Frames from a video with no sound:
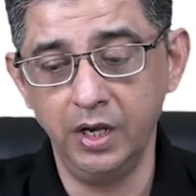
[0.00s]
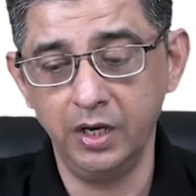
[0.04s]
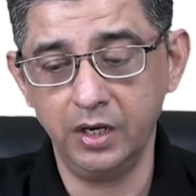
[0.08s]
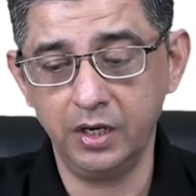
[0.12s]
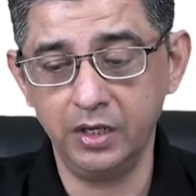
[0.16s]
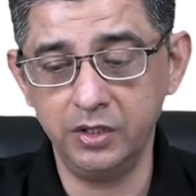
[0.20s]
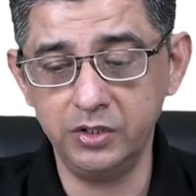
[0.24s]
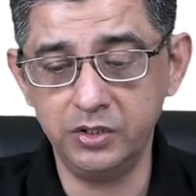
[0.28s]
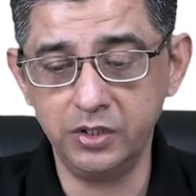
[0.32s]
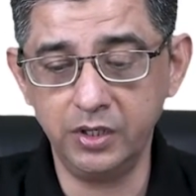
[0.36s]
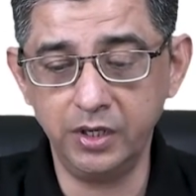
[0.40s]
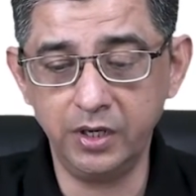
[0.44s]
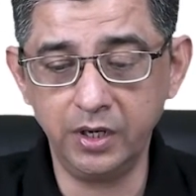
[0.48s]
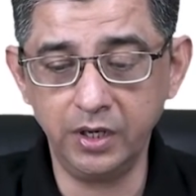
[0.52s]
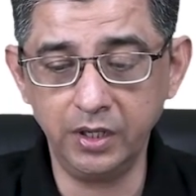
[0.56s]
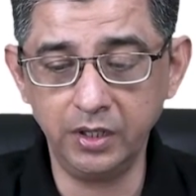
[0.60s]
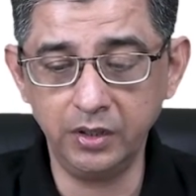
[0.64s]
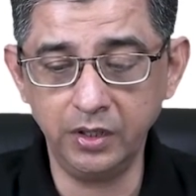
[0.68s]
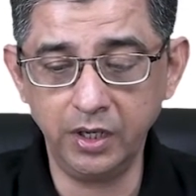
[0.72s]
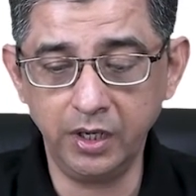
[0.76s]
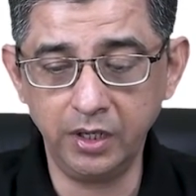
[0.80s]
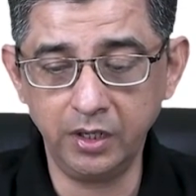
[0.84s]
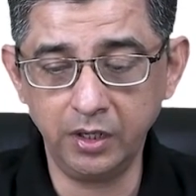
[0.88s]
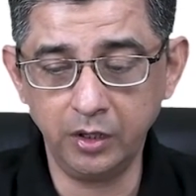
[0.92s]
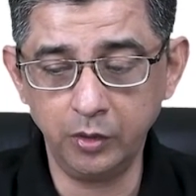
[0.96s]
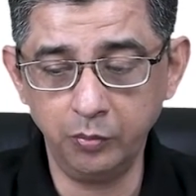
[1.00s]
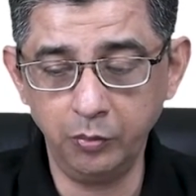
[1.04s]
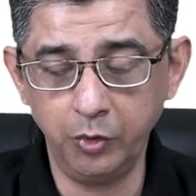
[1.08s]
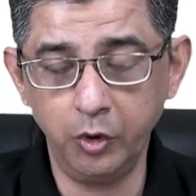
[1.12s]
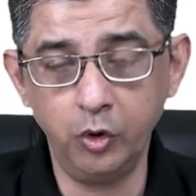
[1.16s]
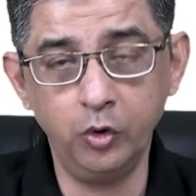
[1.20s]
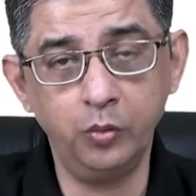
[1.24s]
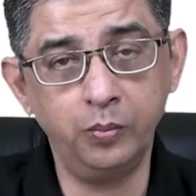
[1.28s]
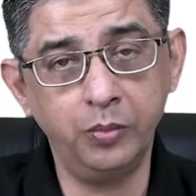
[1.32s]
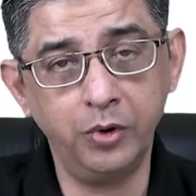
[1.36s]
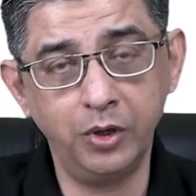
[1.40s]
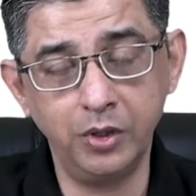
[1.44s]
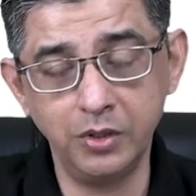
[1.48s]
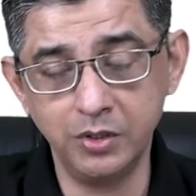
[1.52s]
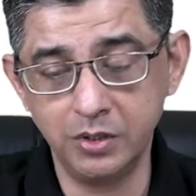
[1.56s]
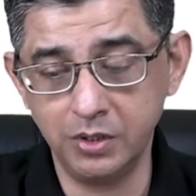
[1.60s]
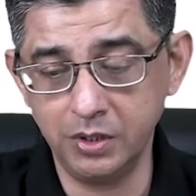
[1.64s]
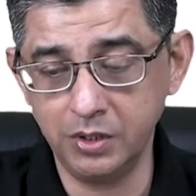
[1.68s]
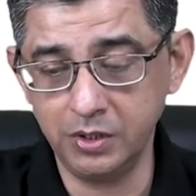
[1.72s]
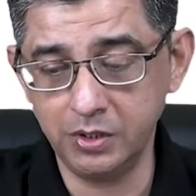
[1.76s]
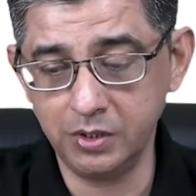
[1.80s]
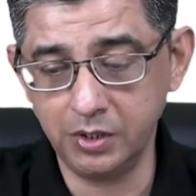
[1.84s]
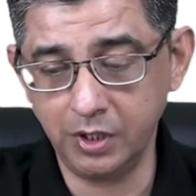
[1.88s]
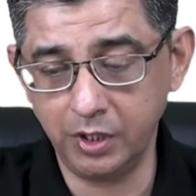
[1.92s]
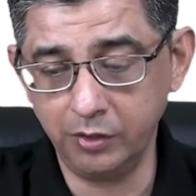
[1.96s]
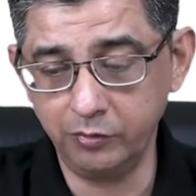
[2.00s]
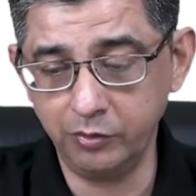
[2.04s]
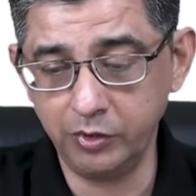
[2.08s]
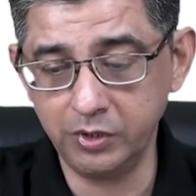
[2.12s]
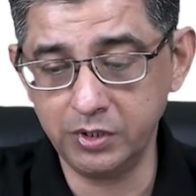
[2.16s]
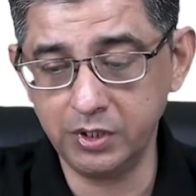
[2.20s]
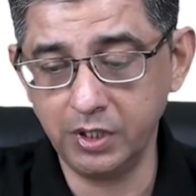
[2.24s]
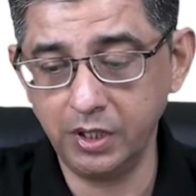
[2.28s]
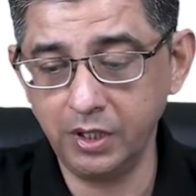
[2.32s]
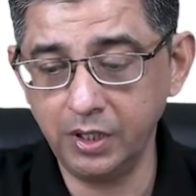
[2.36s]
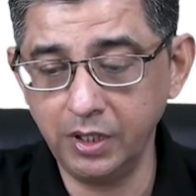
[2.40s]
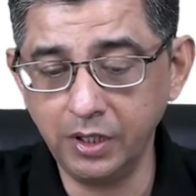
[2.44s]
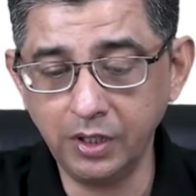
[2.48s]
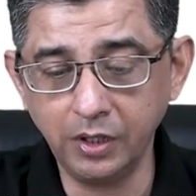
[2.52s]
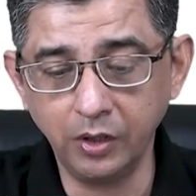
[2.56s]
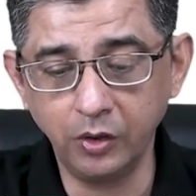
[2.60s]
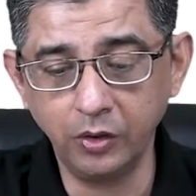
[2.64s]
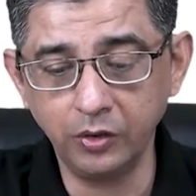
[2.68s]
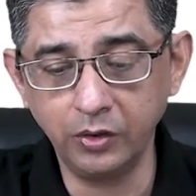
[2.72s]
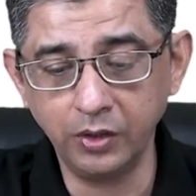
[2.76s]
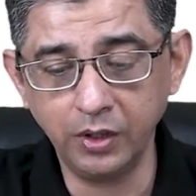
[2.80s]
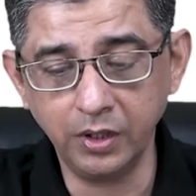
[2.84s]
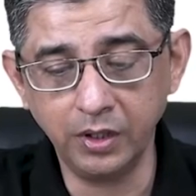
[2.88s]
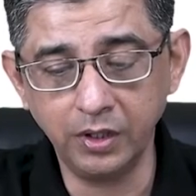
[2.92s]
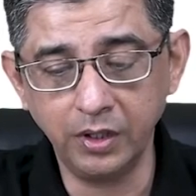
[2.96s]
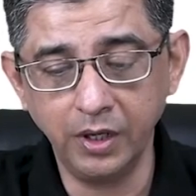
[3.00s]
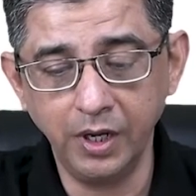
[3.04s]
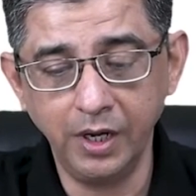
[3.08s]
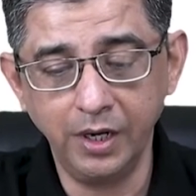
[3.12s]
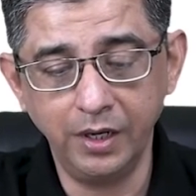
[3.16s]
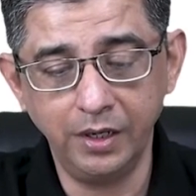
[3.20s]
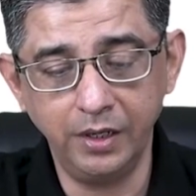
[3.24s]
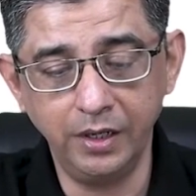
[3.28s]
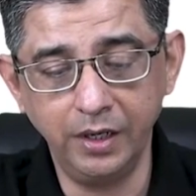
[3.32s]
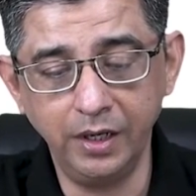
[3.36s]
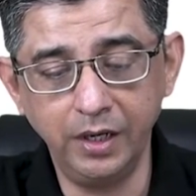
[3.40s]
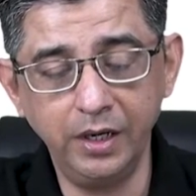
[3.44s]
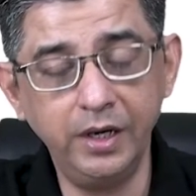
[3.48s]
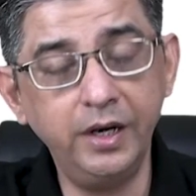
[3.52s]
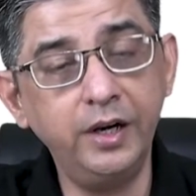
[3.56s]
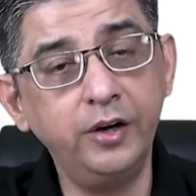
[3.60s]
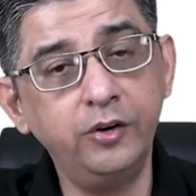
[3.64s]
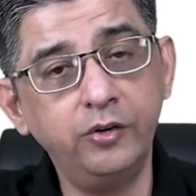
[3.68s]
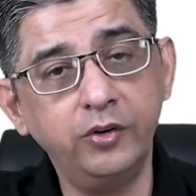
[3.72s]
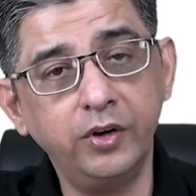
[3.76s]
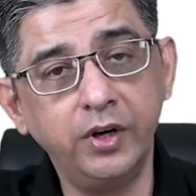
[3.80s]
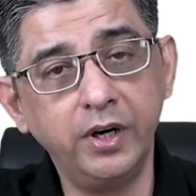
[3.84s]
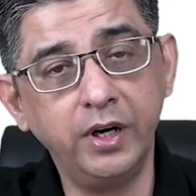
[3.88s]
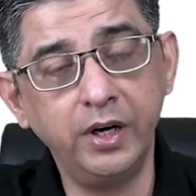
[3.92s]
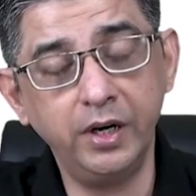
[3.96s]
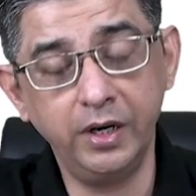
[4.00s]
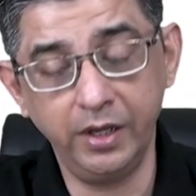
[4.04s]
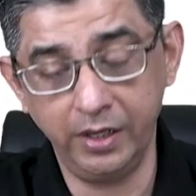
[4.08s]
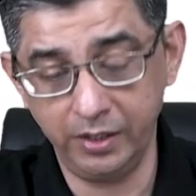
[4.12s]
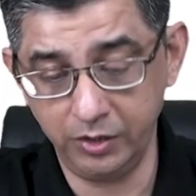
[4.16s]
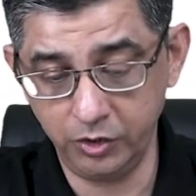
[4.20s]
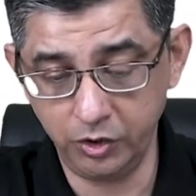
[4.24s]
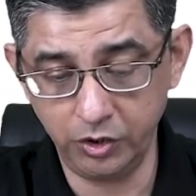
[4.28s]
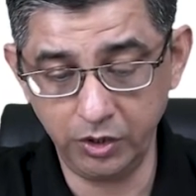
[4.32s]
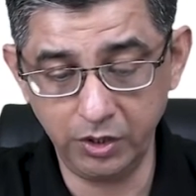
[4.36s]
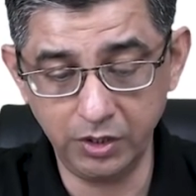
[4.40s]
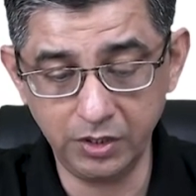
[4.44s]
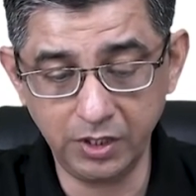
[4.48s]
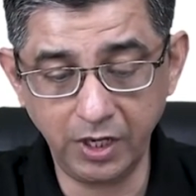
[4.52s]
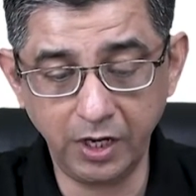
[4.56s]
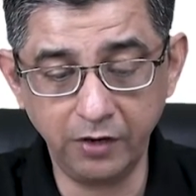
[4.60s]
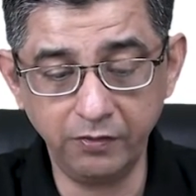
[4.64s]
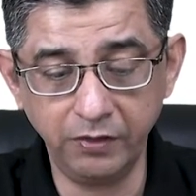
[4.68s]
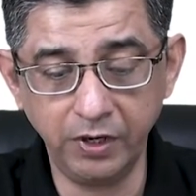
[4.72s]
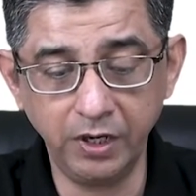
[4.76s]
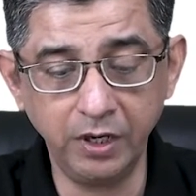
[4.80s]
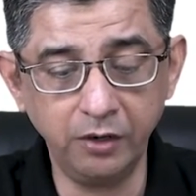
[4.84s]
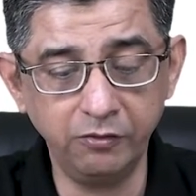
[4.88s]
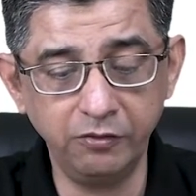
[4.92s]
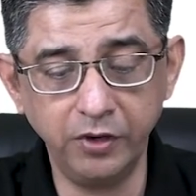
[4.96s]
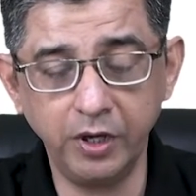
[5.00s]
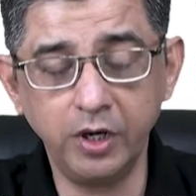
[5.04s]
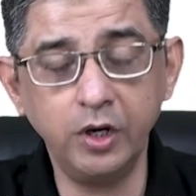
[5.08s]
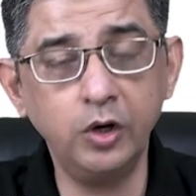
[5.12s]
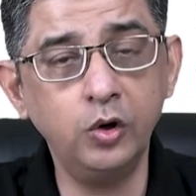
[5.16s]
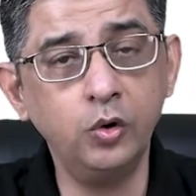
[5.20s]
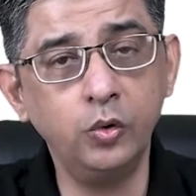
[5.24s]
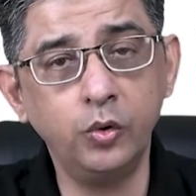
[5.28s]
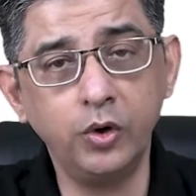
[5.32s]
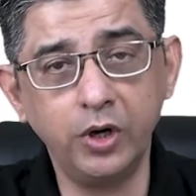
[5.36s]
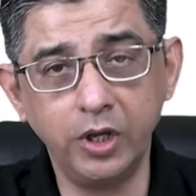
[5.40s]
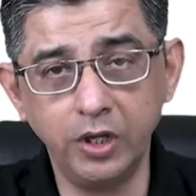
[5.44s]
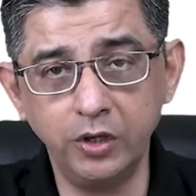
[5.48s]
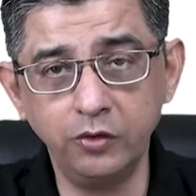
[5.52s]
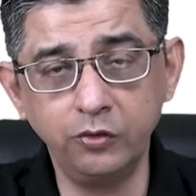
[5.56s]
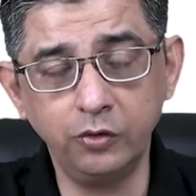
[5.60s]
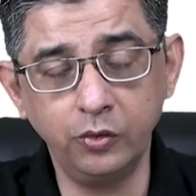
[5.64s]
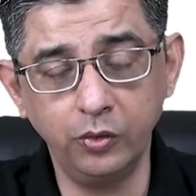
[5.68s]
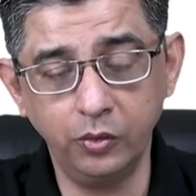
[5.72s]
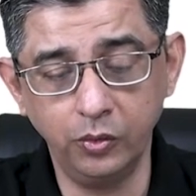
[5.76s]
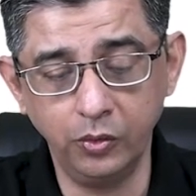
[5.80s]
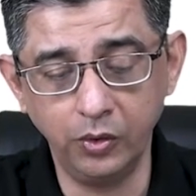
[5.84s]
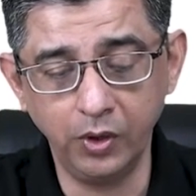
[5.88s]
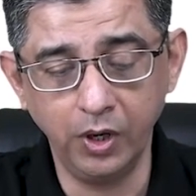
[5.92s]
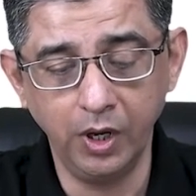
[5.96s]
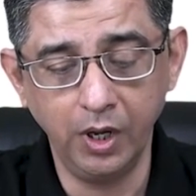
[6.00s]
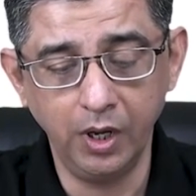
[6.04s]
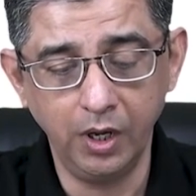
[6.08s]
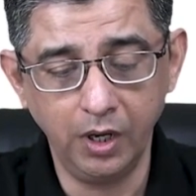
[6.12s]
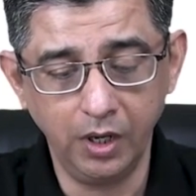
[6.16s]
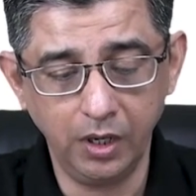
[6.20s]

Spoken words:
considering that her menopause is, I would say, a little on the delayed side and she is having a very low T-score,